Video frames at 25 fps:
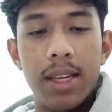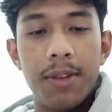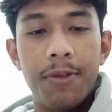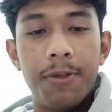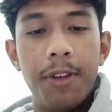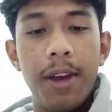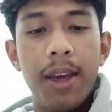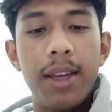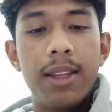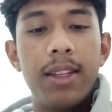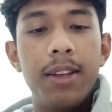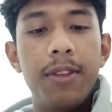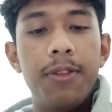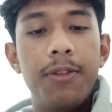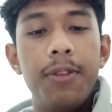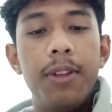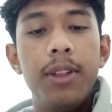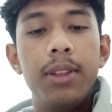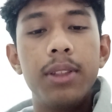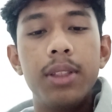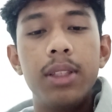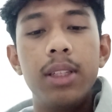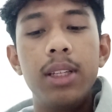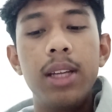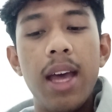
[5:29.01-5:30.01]

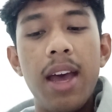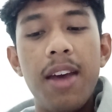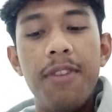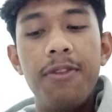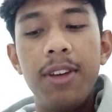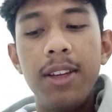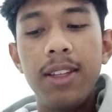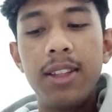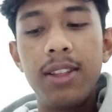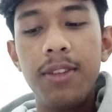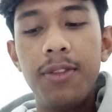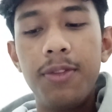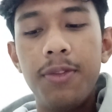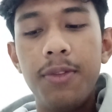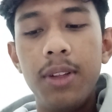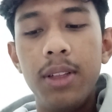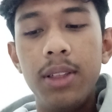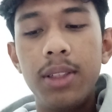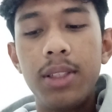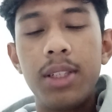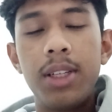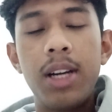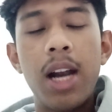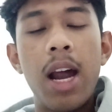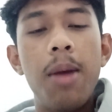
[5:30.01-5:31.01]
the effective
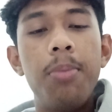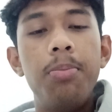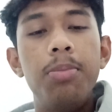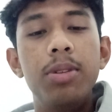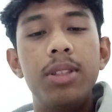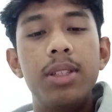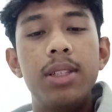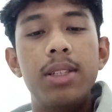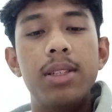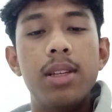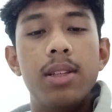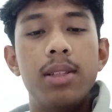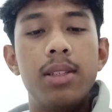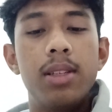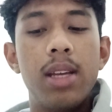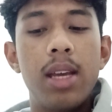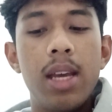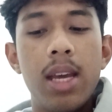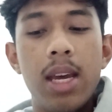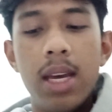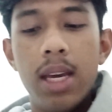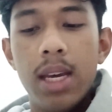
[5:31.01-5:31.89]
filter hypothesis.